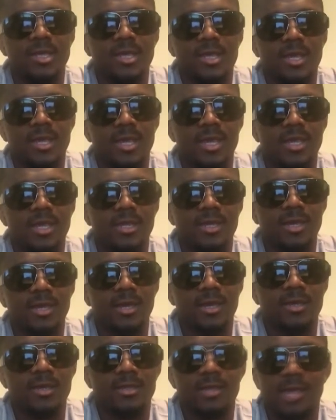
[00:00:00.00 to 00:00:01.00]
and
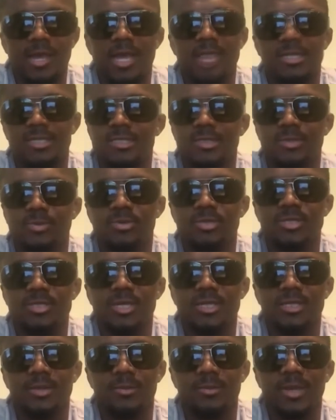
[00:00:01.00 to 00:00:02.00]
I just
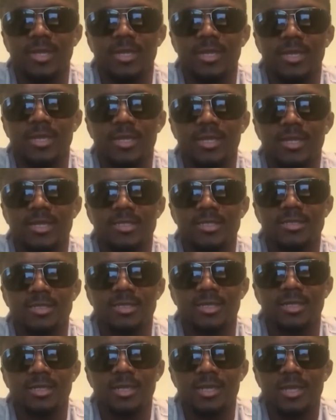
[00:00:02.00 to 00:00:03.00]
appreciate the man that he is
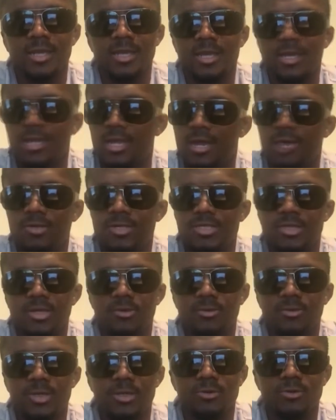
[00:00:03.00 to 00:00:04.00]
and how he's
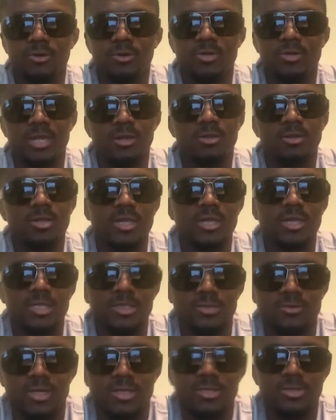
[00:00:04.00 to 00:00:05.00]
helped me grow, not only as a
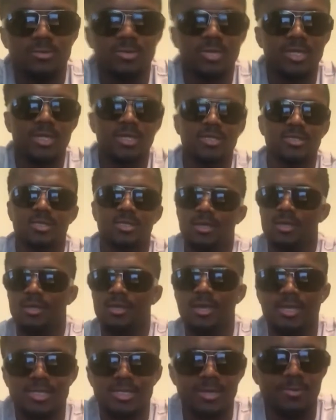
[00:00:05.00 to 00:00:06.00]
wrestler, but
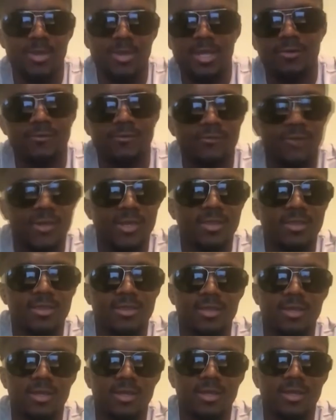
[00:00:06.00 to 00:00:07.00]
as a man of faith
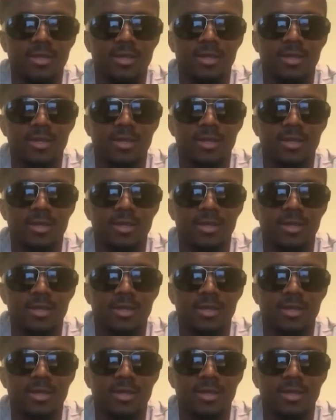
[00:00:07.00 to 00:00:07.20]
and